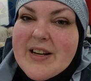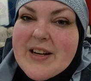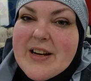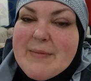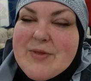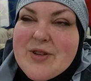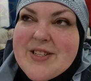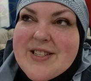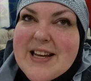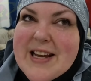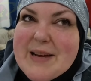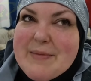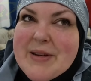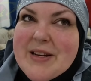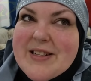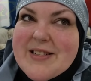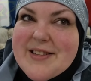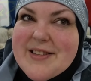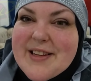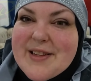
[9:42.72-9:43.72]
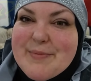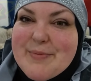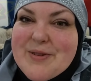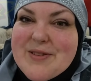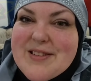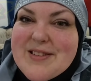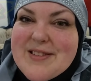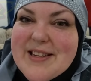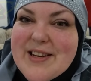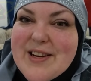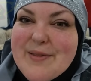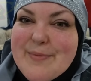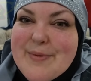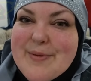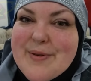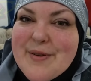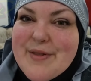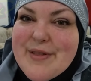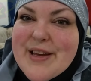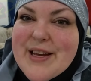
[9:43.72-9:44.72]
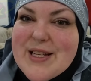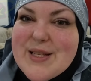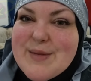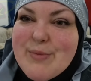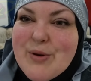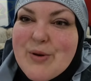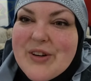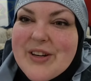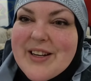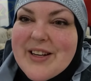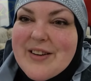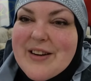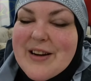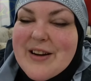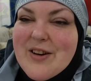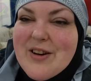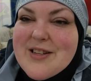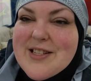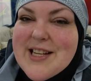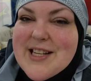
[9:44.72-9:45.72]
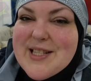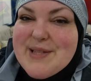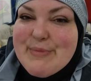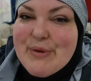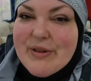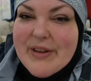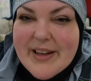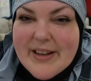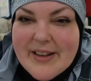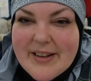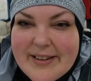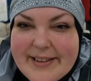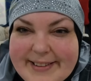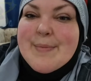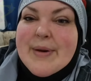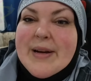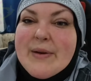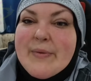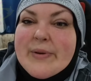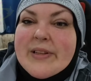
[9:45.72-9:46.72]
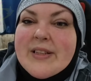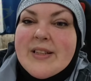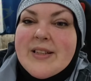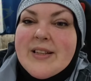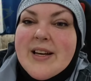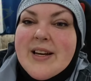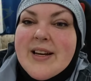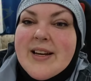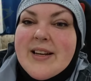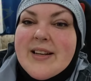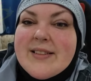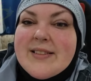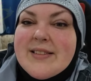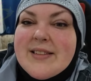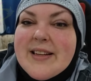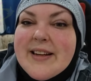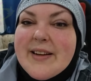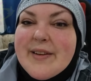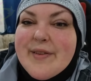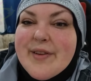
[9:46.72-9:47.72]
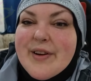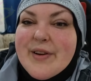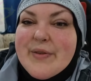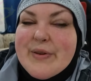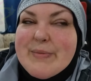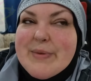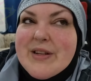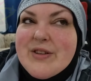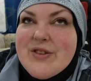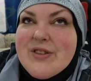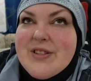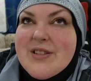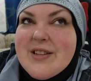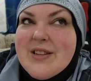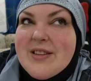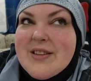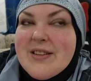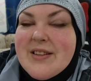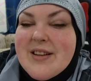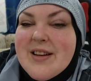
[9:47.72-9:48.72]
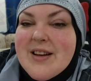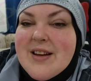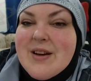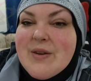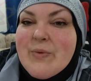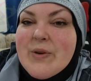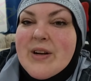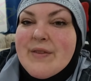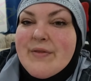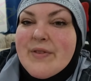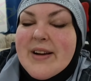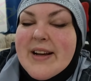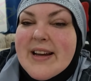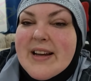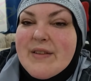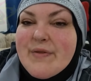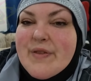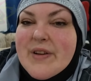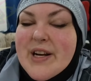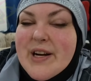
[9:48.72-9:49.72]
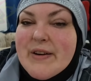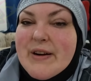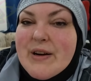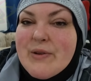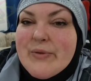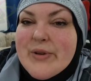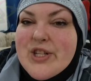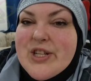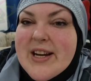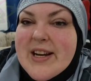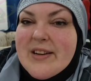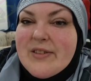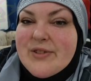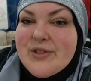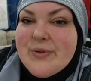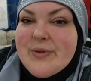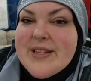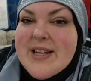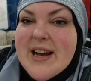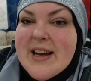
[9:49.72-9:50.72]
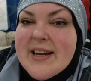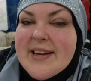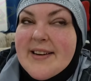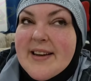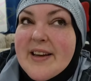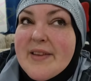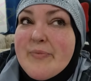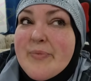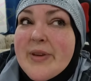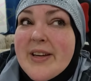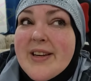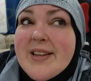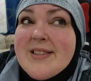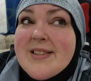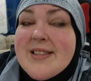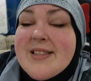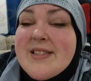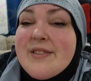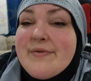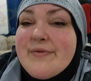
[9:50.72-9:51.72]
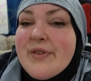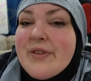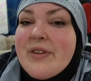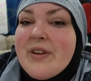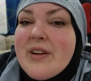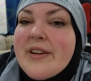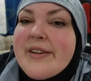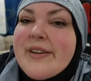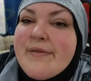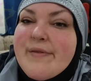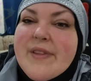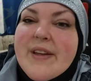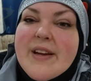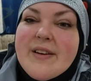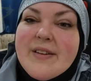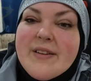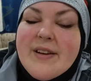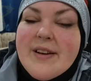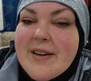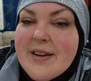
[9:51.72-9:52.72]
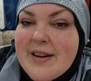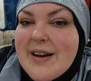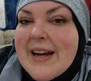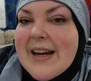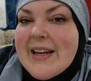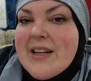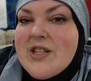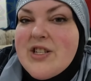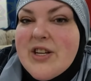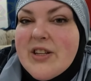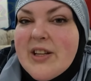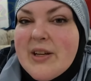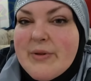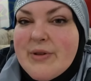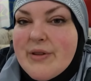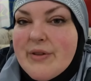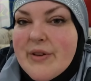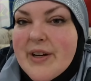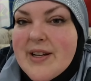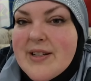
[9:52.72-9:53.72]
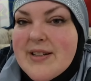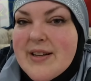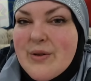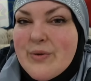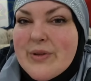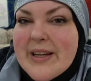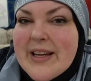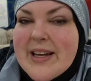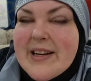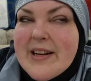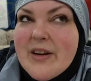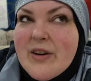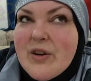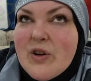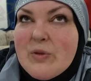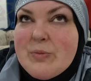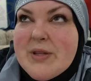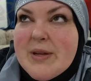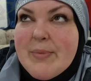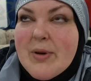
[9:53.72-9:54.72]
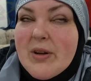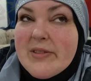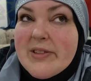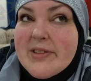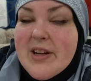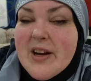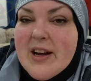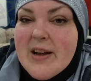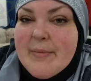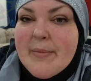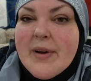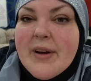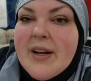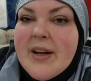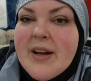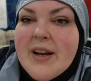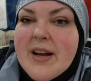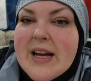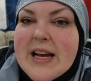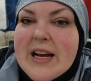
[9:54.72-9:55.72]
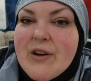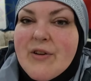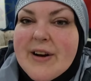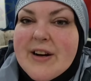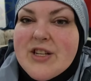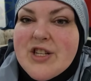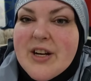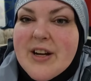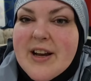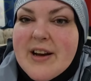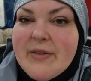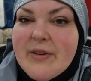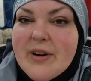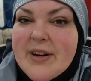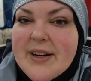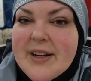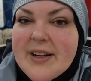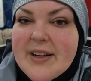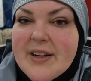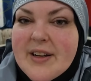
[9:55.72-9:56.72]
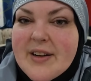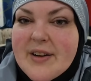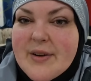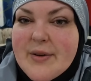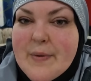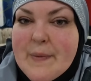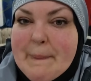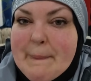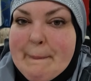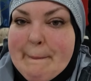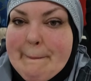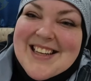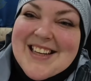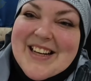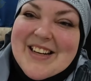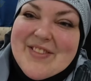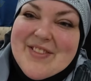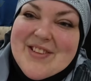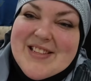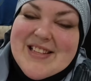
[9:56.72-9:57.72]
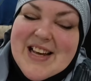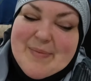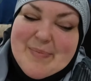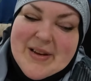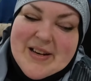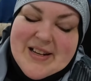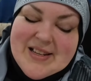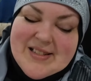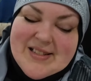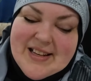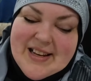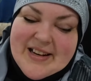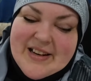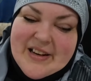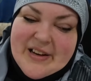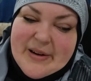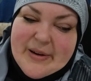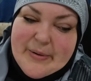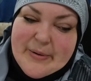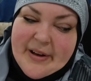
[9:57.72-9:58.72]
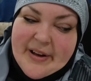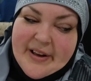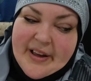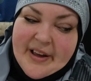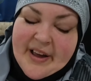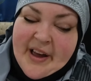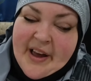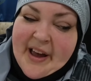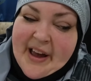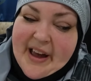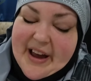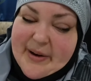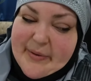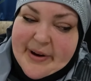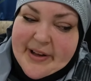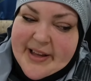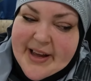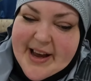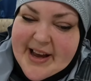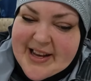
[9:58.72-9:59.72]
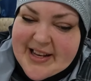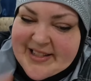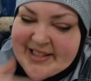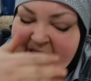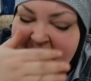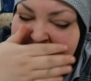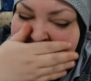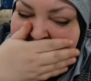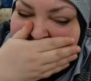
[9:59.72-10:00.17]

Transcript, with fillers: I'm just saying because like the person's like your your thing is boring, your content's boring. But I will. Uh, a health arc would be interesting whenever I can figure out which angle to attack and I can be consistent for long enough, then I can share that with you guys. I don't like getting your hopes up all the time and crashing out on it, you know? Health is happiness, I know. It really is.